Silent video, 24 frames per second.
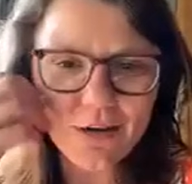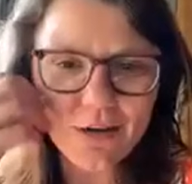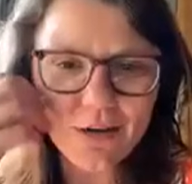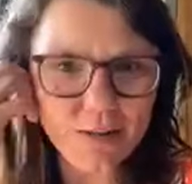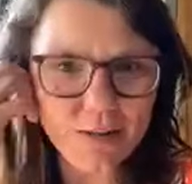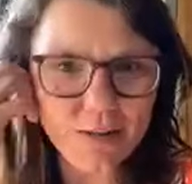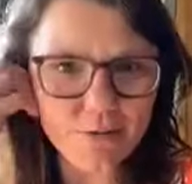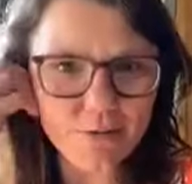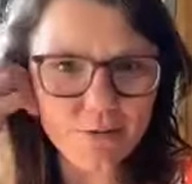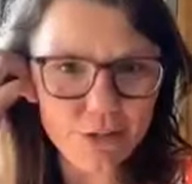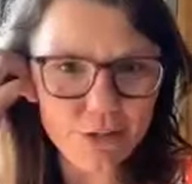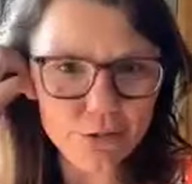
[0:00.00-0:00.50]

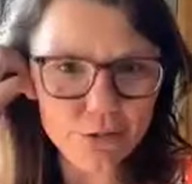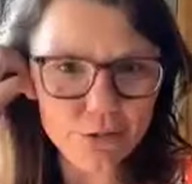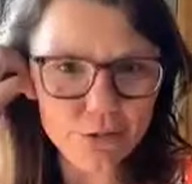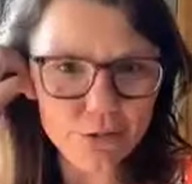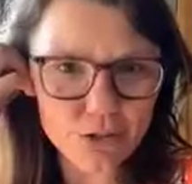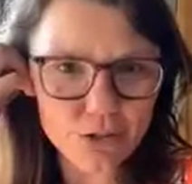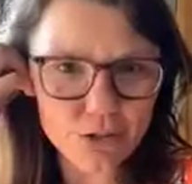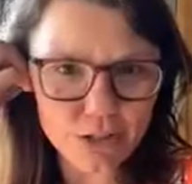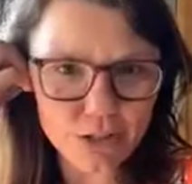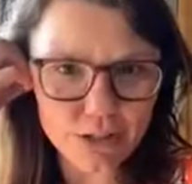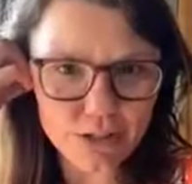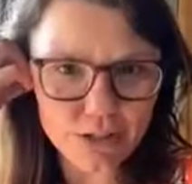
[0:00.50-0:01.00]
value
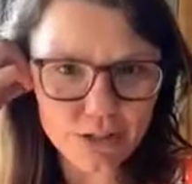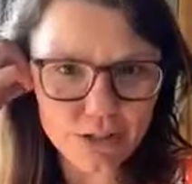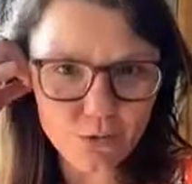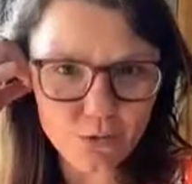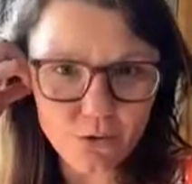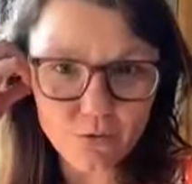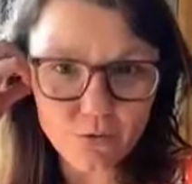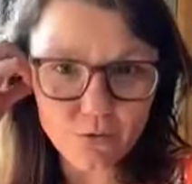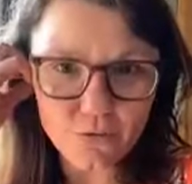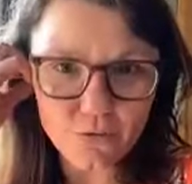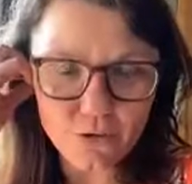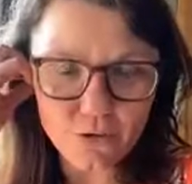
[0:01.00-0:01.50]
for the
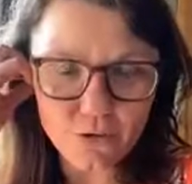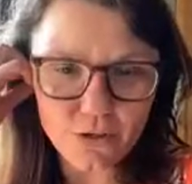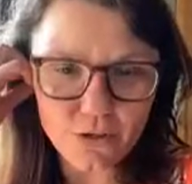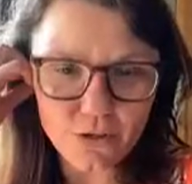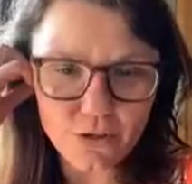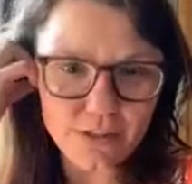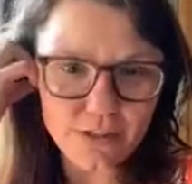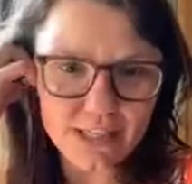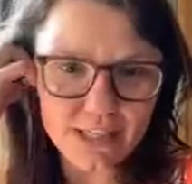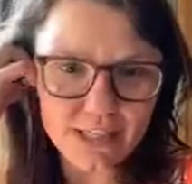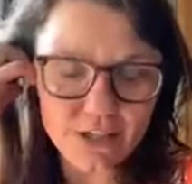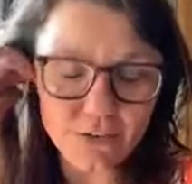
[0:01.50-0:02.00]
home in the
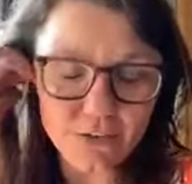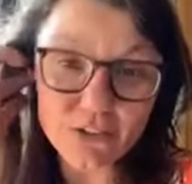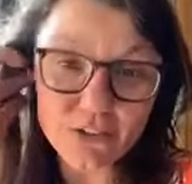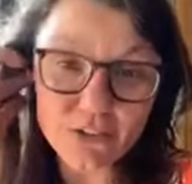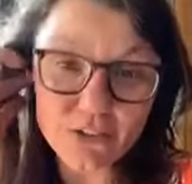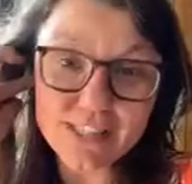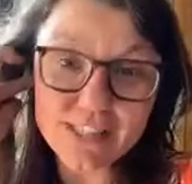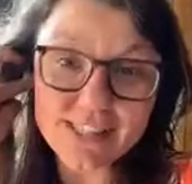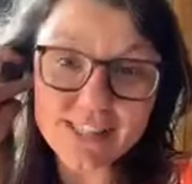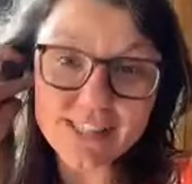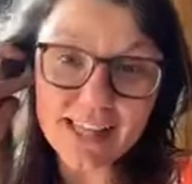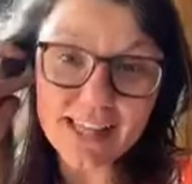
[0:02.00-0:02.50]

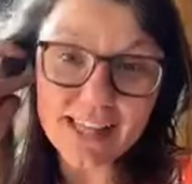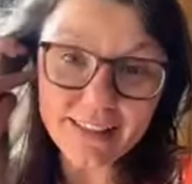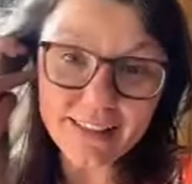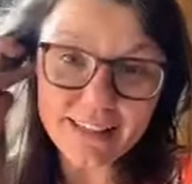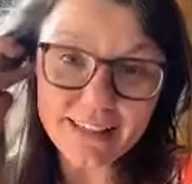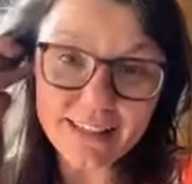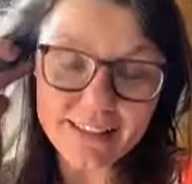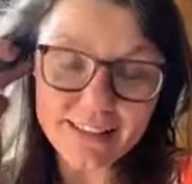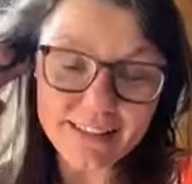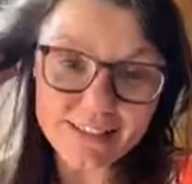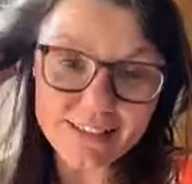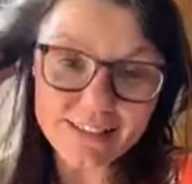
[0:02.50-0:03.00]
future or
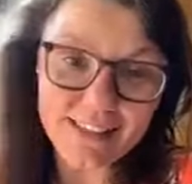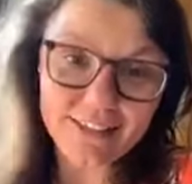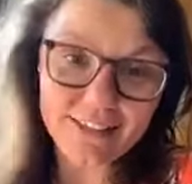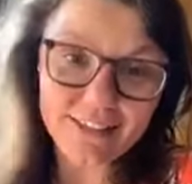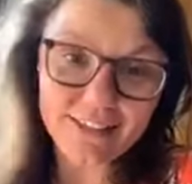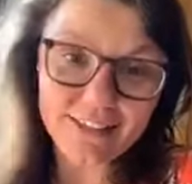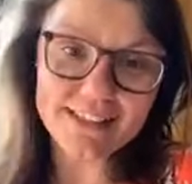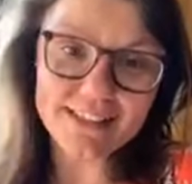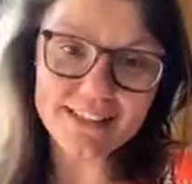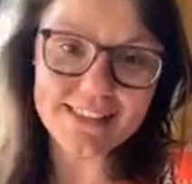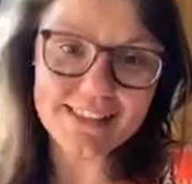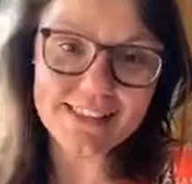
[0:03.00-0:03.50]
for, you know,
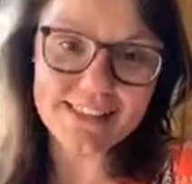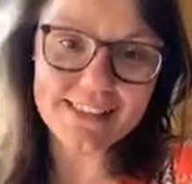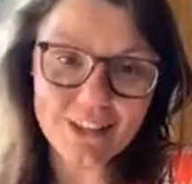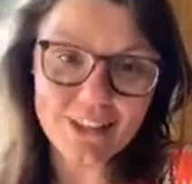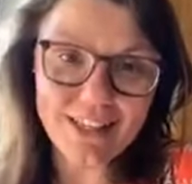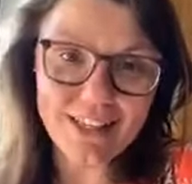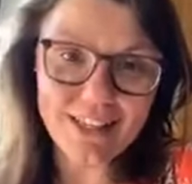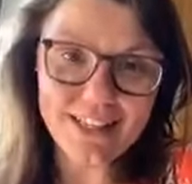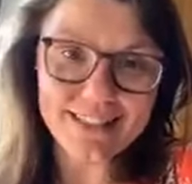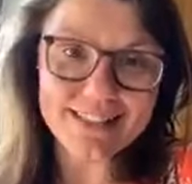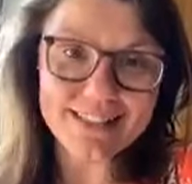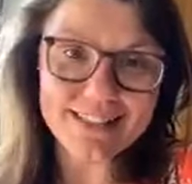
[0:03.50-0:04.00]
they're
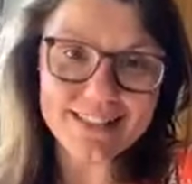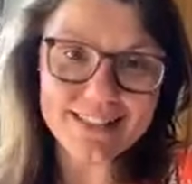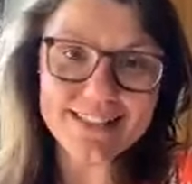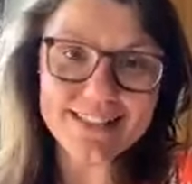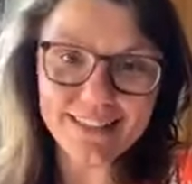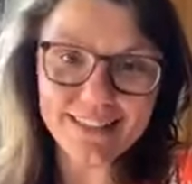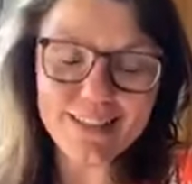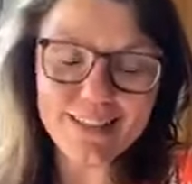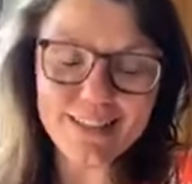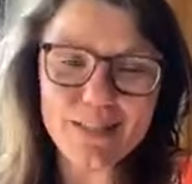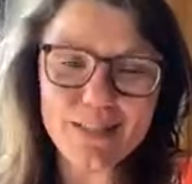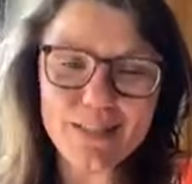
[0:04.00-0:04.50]
selling, their
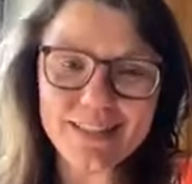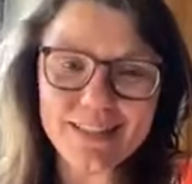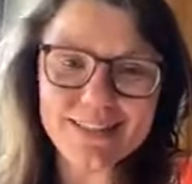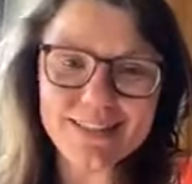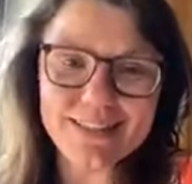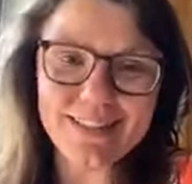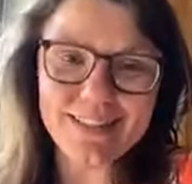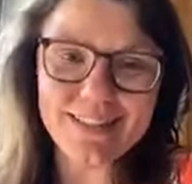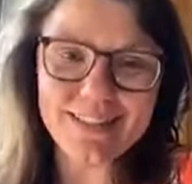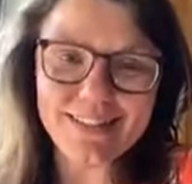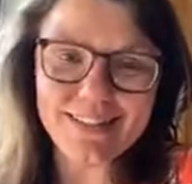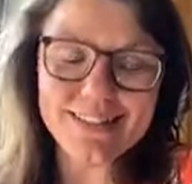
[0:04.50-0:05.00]
sellers,
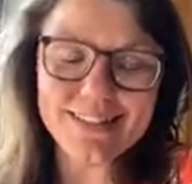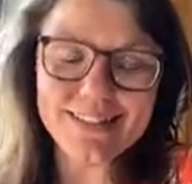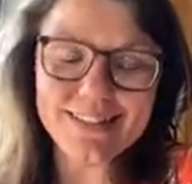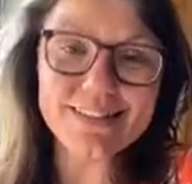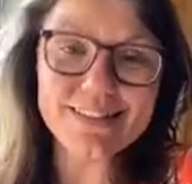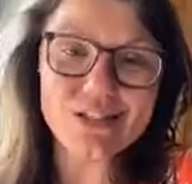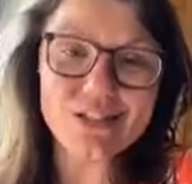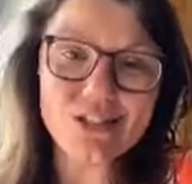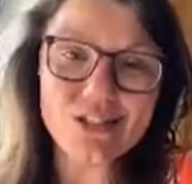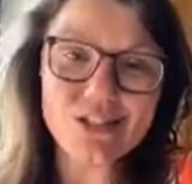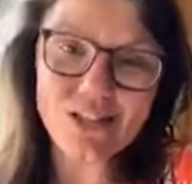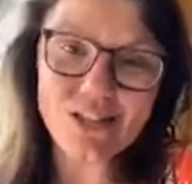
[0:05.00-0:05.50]
their client is
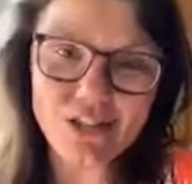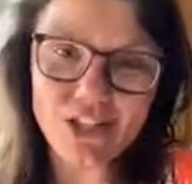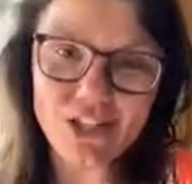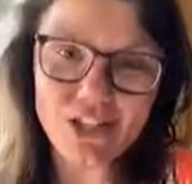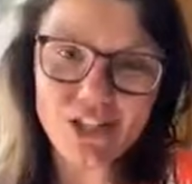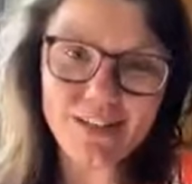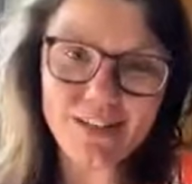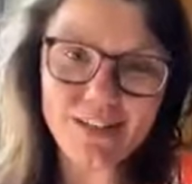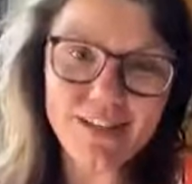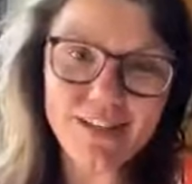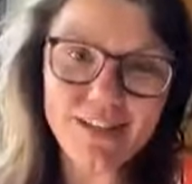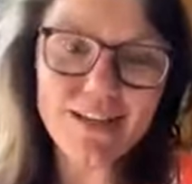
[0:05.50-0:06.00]
selling
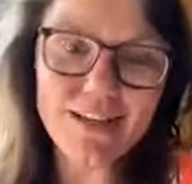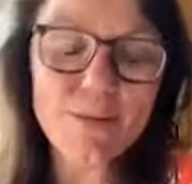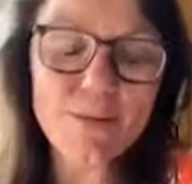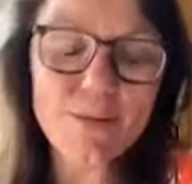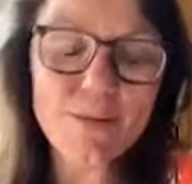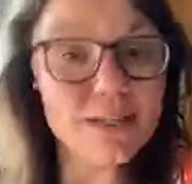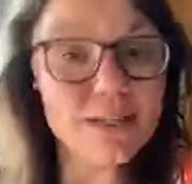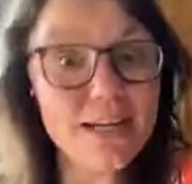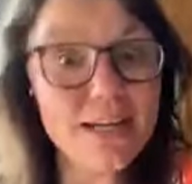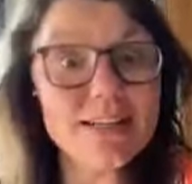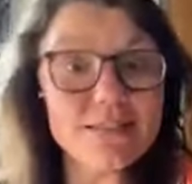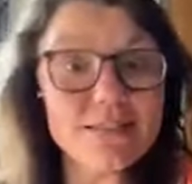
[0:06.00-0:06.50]
because that
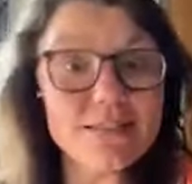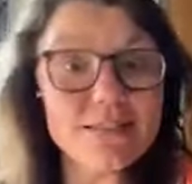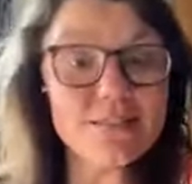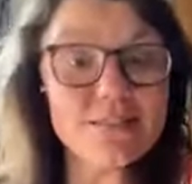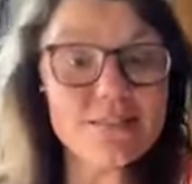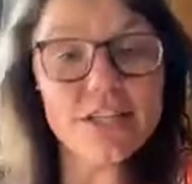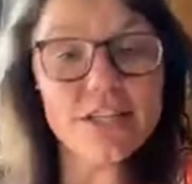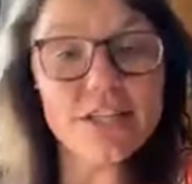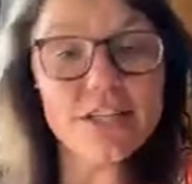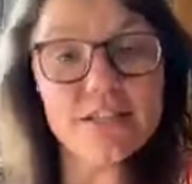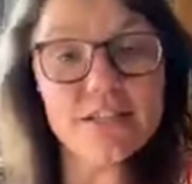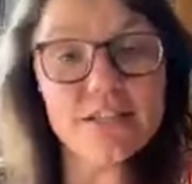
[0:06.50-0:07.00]
is
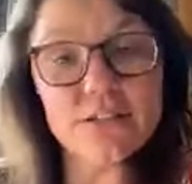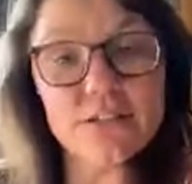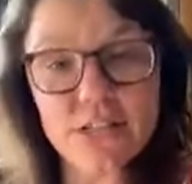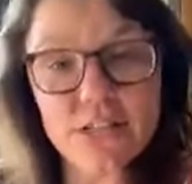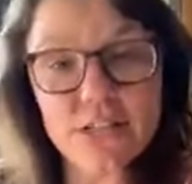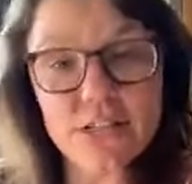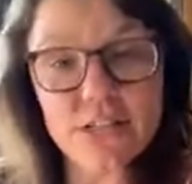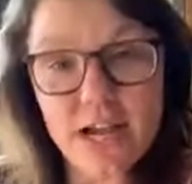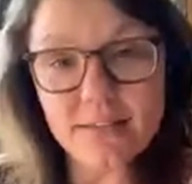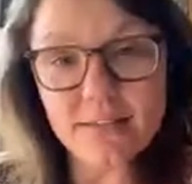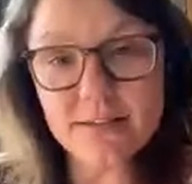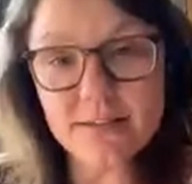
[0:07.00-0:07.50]
changing,
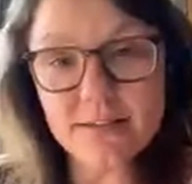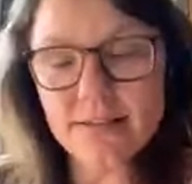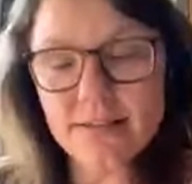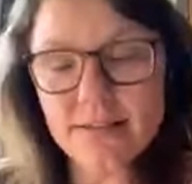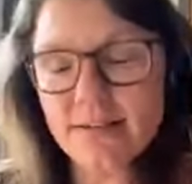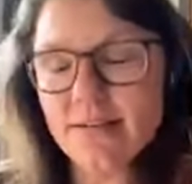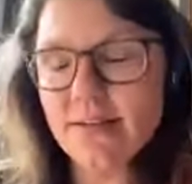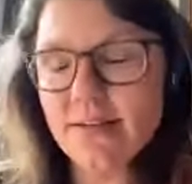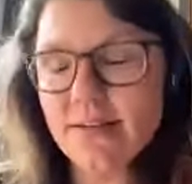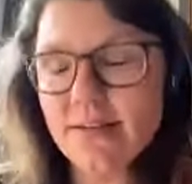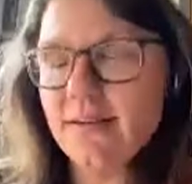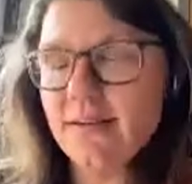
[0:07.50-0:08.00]
but it hasn't
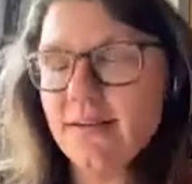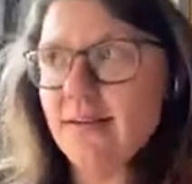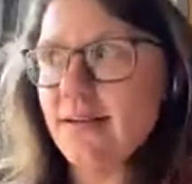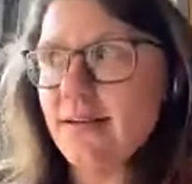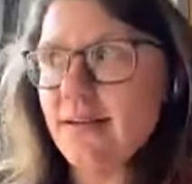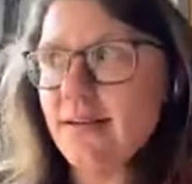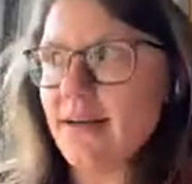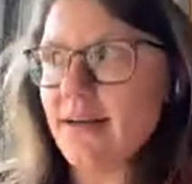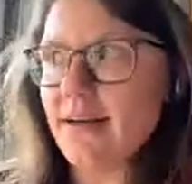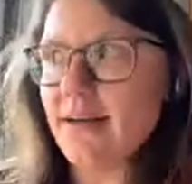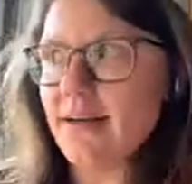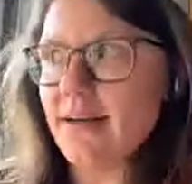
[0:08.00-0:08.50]
changed
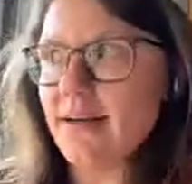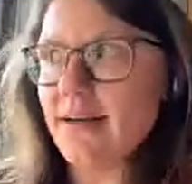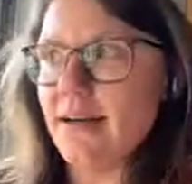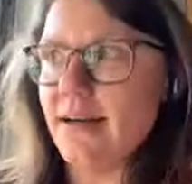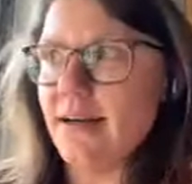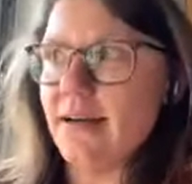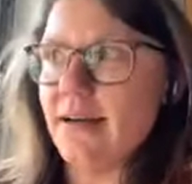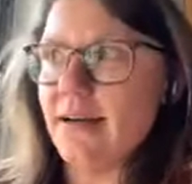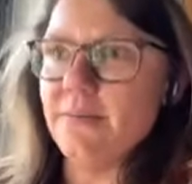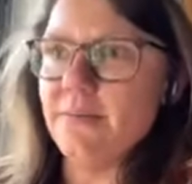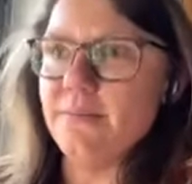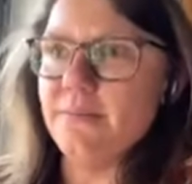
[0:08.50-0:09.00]
yet.
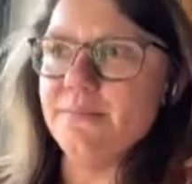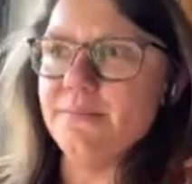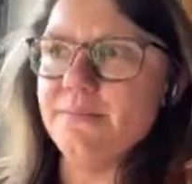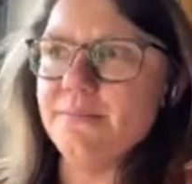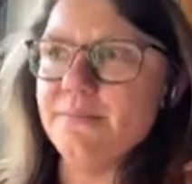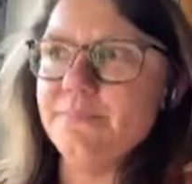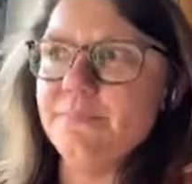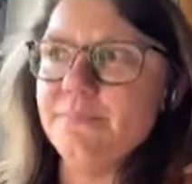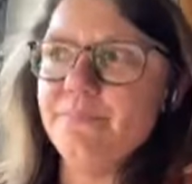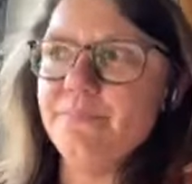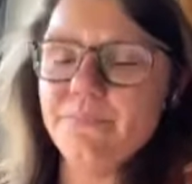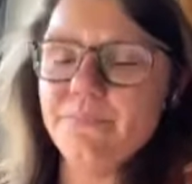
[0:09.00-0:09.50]
Um,